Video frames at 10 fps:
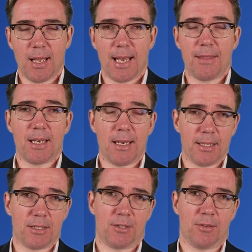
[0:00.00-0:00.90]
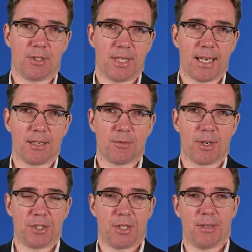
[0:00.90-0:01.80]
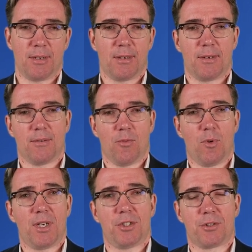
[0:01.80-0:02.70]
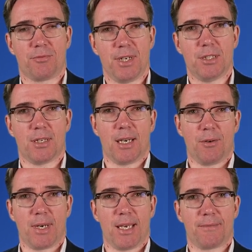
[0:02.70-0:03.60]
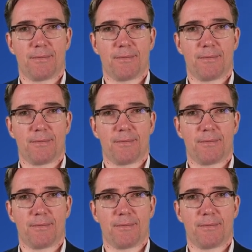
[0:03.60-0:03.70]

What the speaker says: And that leads us to the second question, what is your region anyway?